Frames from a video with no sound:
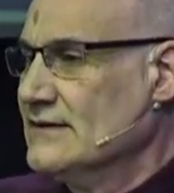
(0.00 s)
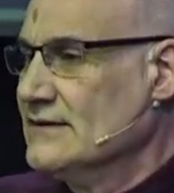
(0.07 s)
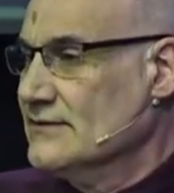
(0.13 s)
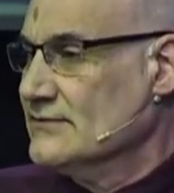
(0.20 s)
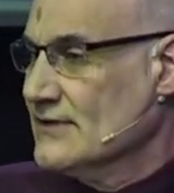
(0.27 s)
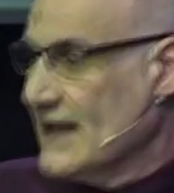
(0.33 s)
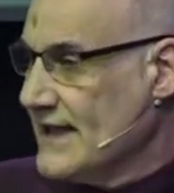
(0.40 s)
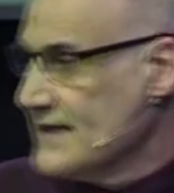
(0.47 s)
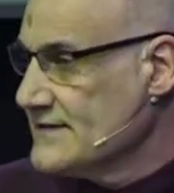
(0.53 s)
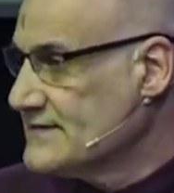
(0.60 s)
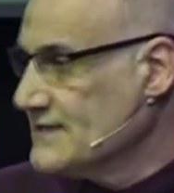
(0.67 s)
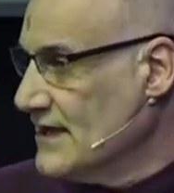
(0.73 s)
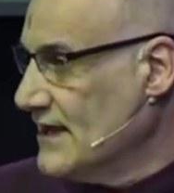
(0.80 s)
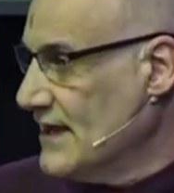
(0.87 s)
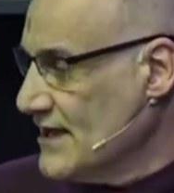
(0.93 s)
is,
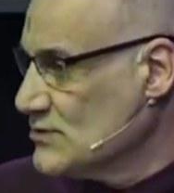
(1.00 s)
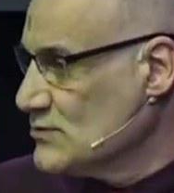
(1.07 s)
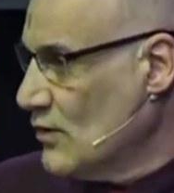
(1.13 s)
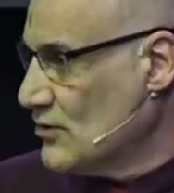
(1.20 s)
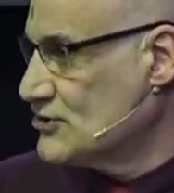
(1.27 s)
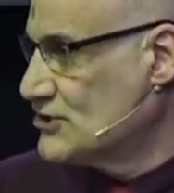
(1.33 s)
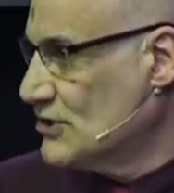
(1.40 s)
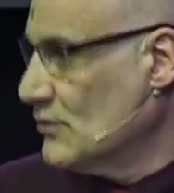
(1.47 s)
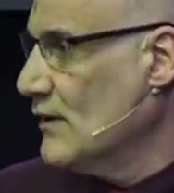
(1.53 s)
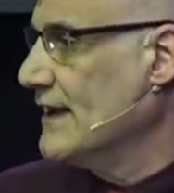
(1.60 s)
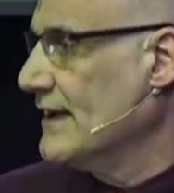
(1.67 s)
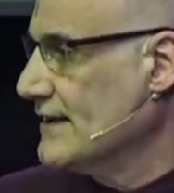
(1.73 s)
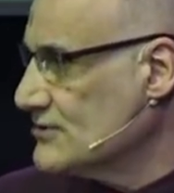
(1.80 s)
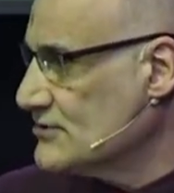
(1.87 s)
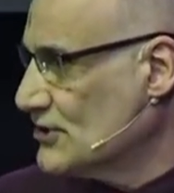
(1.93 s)
uh, is washed away,
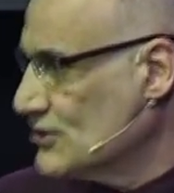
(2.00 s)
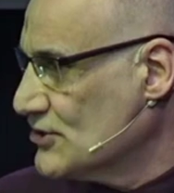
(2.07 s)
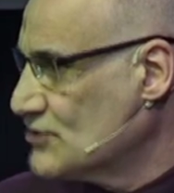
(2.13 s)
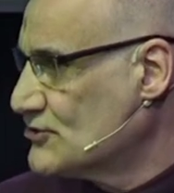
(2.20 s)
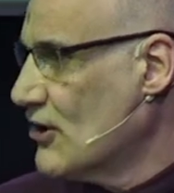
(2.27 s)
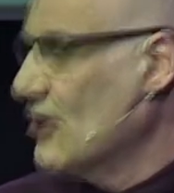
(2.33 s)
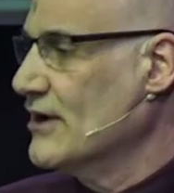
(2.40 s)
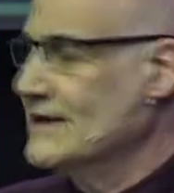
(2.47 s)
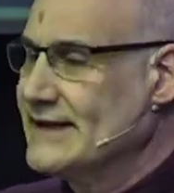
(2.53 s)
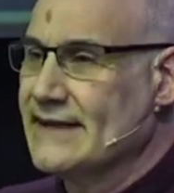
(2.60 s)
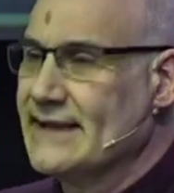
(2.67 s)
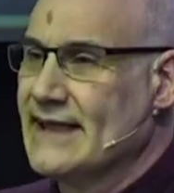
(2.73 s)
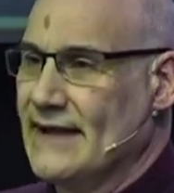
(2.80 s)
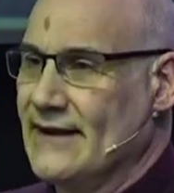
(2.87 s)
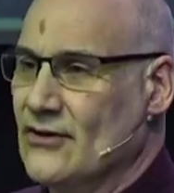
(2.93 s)
it's destroyed, it
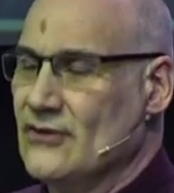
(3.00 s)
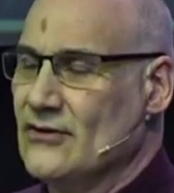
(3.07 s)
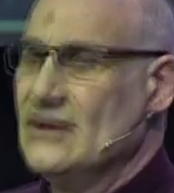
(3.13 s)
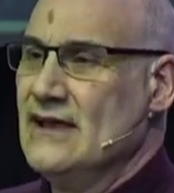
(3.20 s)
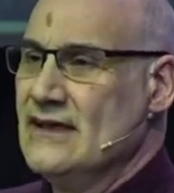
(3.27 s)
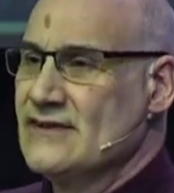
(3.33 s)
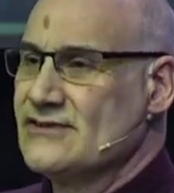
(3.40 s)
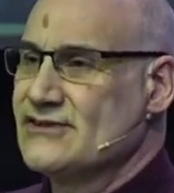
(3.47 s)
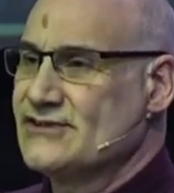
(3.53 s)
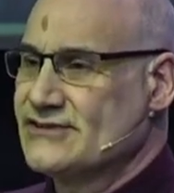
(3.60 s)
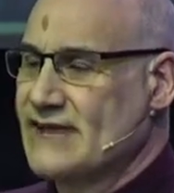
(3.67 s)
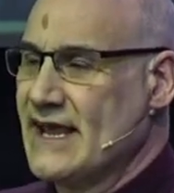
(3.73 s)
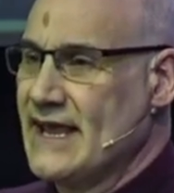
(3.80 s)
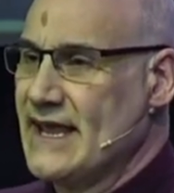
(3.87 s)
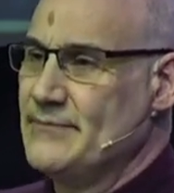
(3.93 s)
cannot
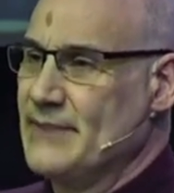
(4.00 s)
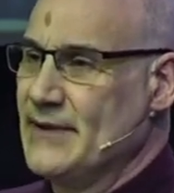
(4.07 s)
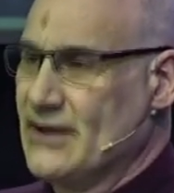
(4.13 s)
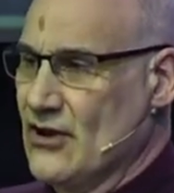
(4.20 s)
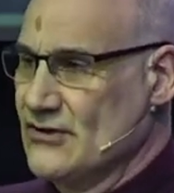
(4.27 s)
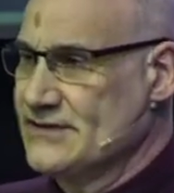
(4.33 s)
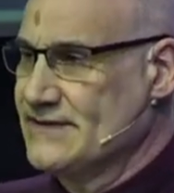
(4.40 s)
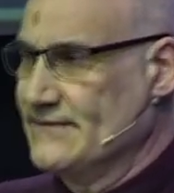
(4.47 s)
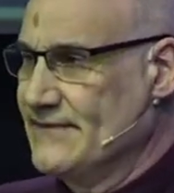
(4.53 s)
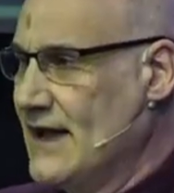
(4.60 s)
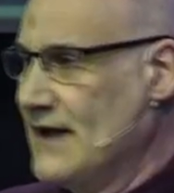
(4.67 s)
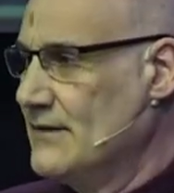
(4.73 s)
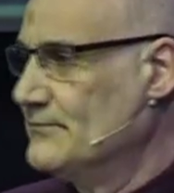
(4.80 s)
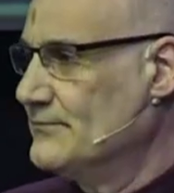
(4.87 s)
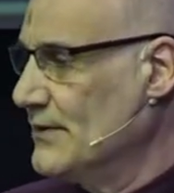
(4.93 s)
stay because of that.
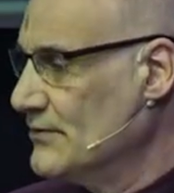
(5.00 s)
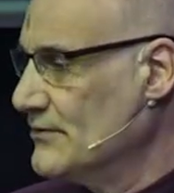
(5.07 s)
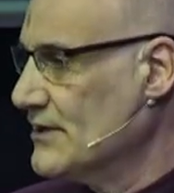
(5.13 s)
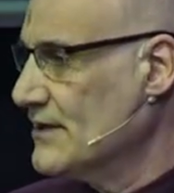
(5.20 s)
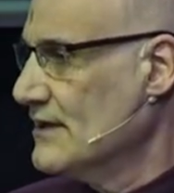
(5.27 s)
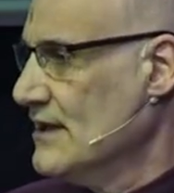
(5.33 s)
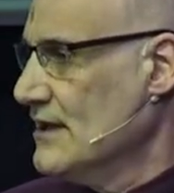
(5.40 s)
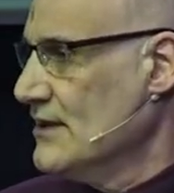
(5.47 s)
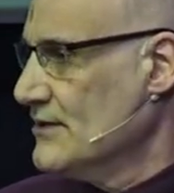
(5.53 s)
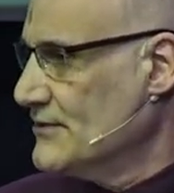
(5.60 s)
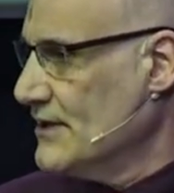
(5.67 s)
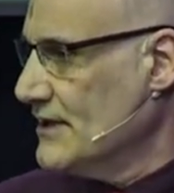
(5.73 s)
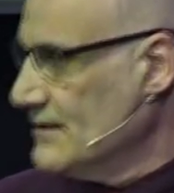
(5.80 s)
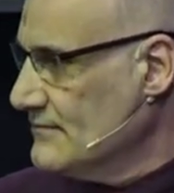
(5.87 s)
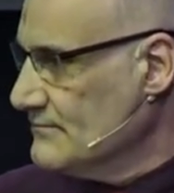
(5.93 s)
But the,
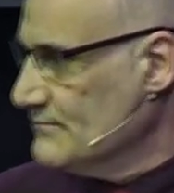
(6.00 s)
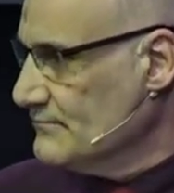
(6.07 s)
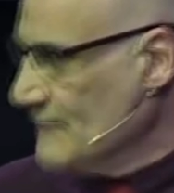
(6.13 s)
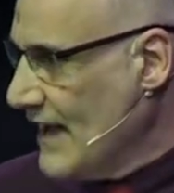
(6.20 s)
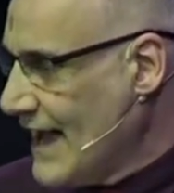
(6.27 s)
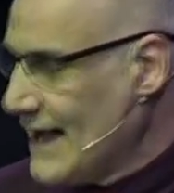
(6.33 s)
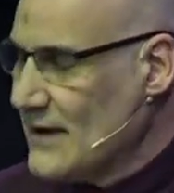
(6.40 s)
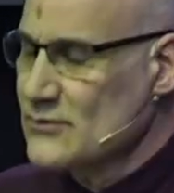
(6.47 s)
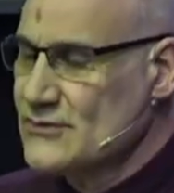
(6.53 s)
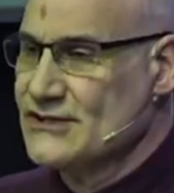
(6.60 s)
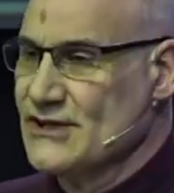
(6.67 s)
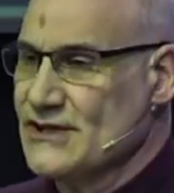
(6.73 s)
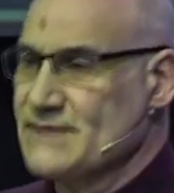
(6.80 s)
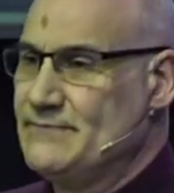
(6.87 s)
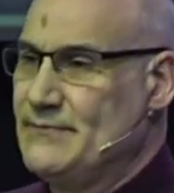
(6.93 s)
the house
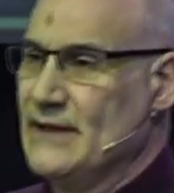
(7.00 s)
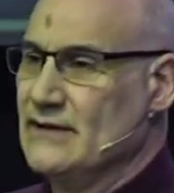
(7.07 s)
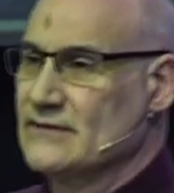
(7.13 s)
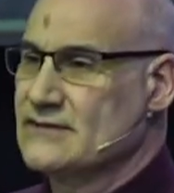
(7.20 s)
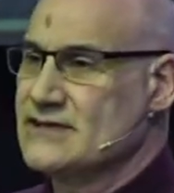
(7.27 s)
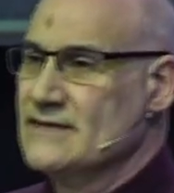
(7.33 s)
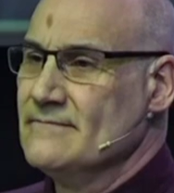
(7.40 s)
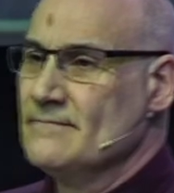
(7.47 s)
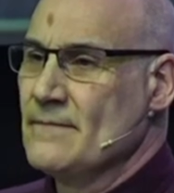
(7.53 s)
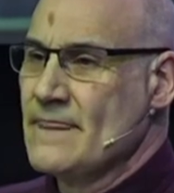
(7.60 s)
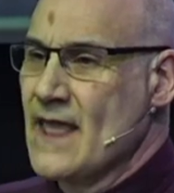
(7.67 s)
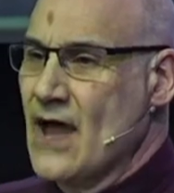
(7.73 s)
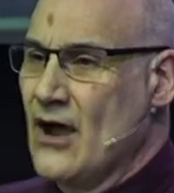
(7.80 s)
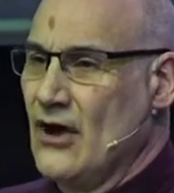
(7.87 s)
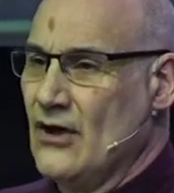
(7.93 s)
that's built
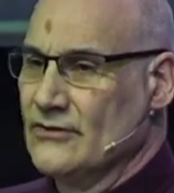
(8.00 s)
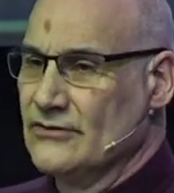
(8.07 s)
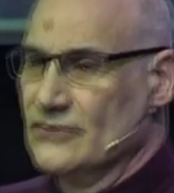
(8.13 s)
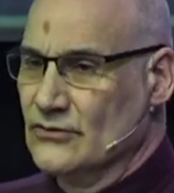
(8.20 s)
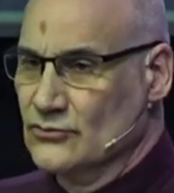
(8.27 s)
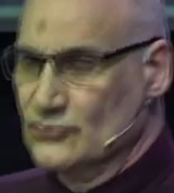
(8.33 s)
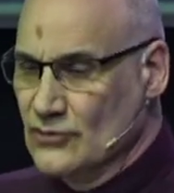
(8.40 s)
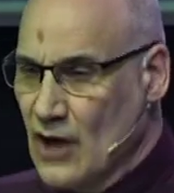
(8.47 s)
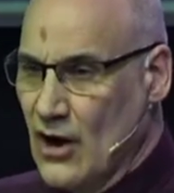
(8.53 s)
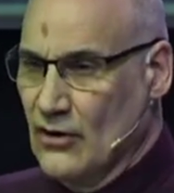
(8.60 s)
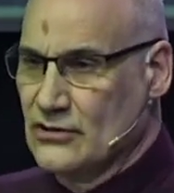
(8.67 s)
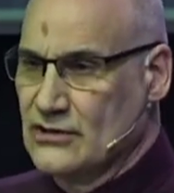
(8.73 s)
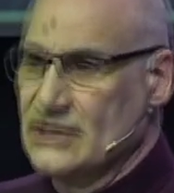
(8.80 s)
on rock